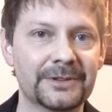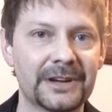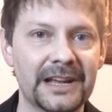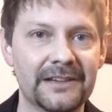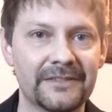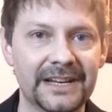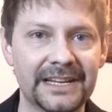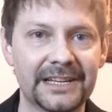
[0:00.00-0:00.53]
or
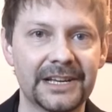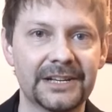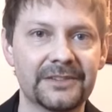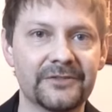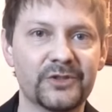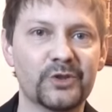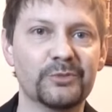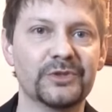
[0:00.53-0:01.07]
have any kind
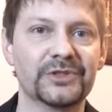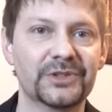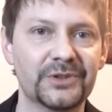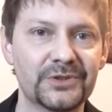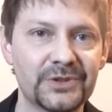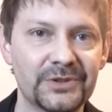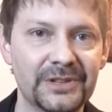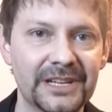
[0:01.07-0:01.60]
of normal
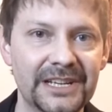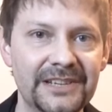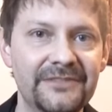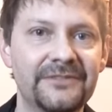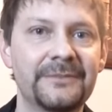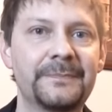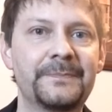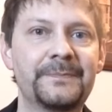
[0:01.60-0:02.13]
social life,